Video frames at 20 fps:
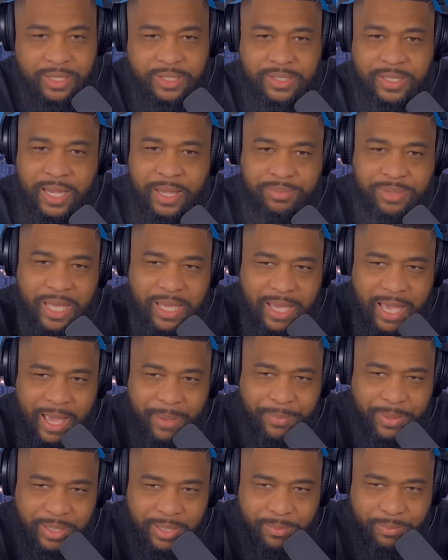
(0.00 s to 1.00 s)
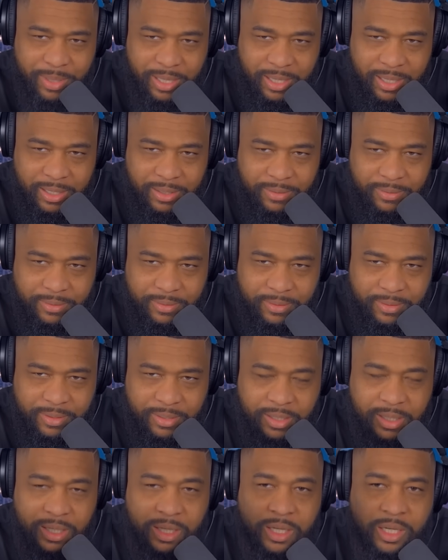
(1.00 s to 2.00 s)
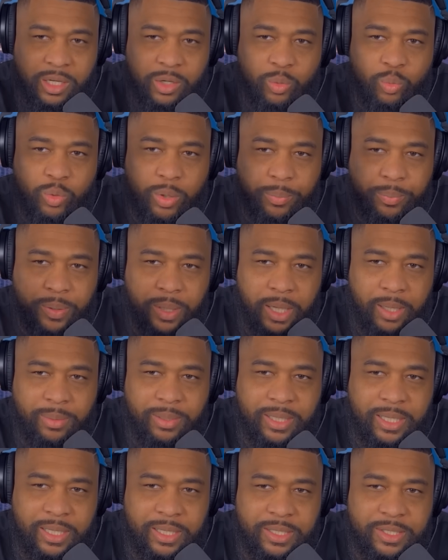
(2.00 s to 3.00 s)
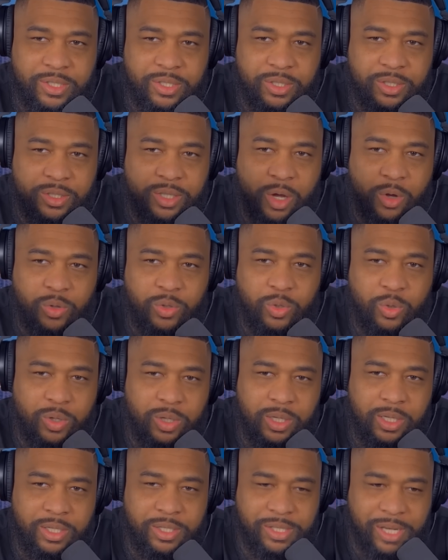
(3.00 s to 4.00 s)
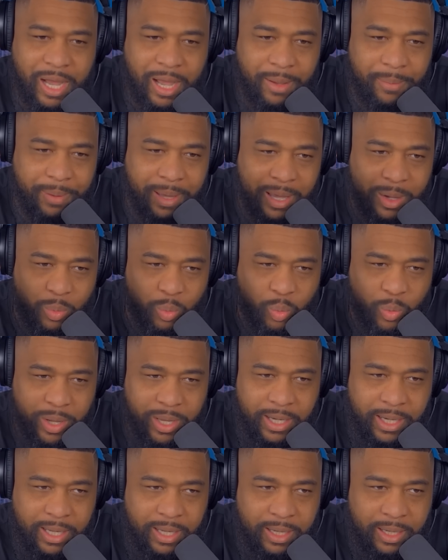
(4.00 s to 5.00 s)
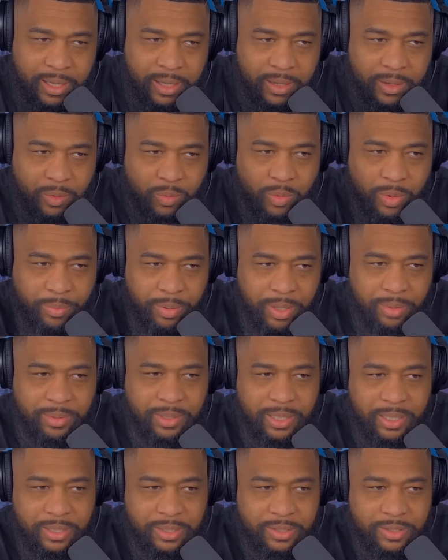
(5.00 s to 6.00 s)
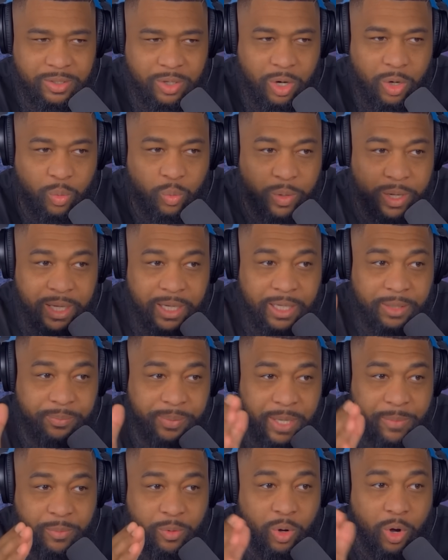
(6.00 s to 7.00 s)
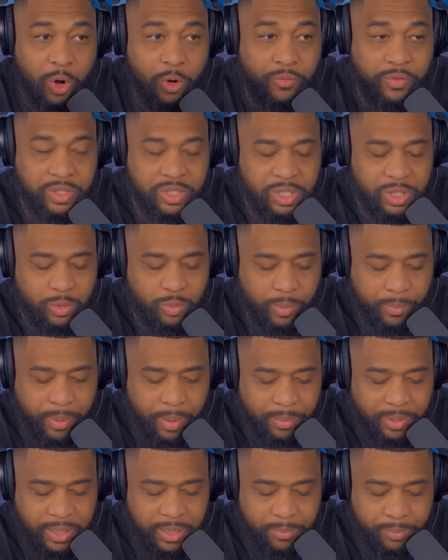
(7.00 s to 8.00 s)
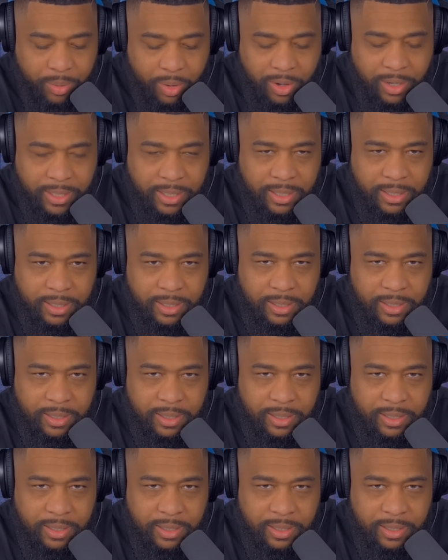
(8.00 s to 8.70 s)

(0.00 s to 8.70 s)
Same thing happened to me. Republicans don't do a good job at winning Republicans or winning people over to the Republican Party.